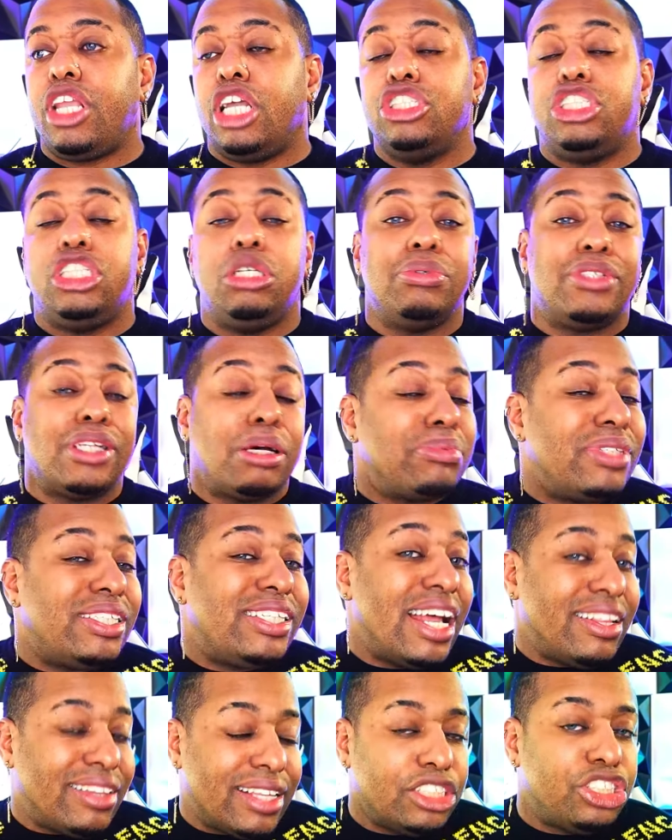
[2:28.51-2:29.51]
She was
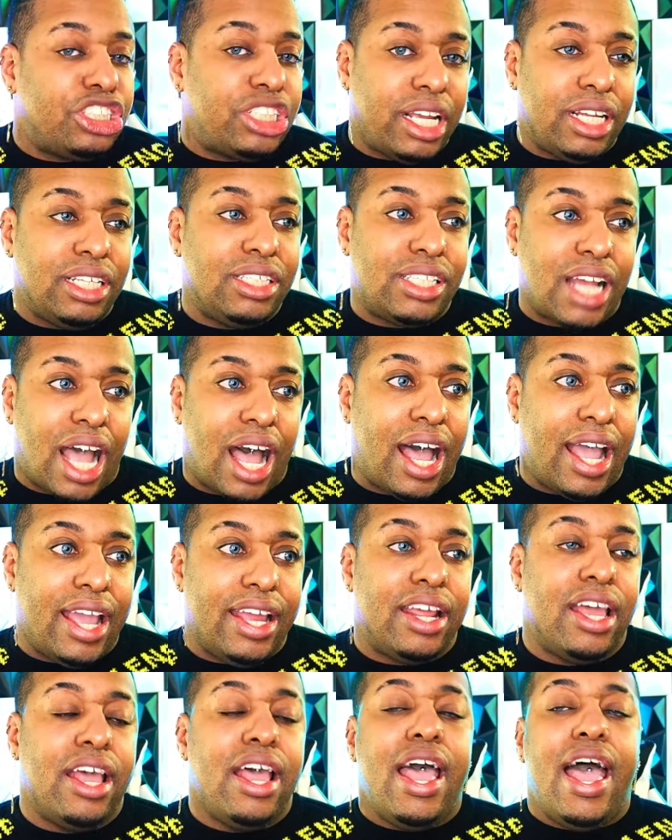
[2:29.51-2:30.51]
upset that Shane
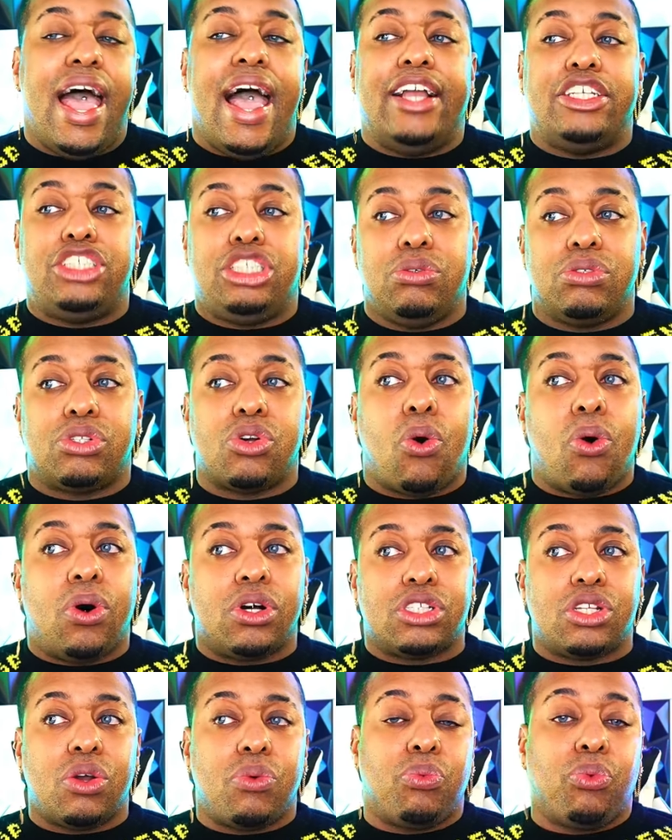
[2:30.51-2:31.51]
died. And she was
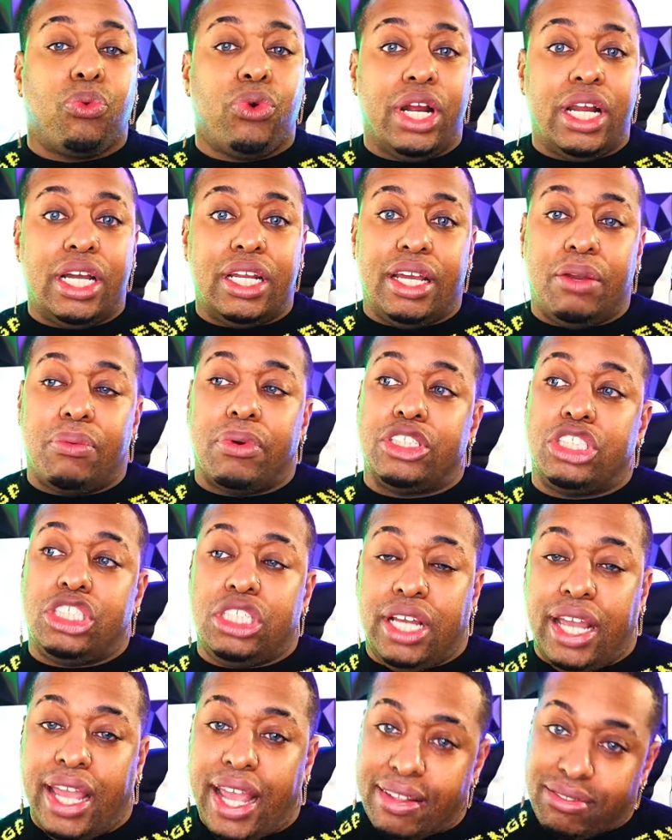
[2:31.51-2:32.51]
also really, when
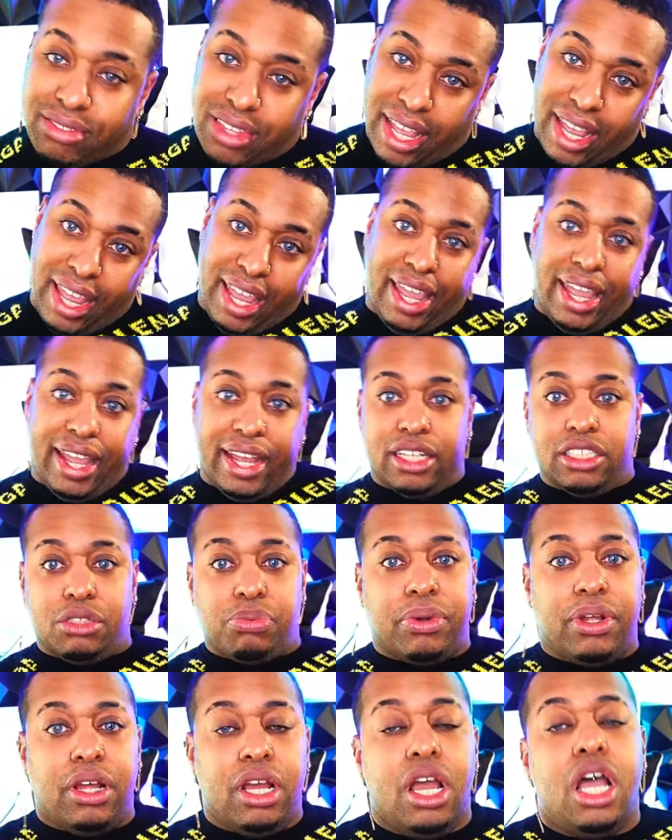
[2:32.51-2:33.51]
she hit the
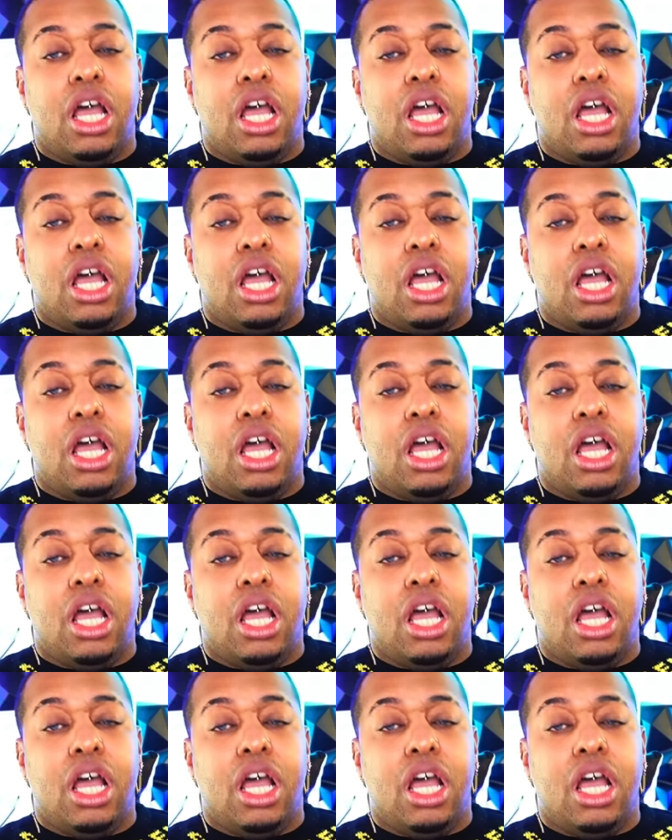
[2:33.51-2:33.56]
hand,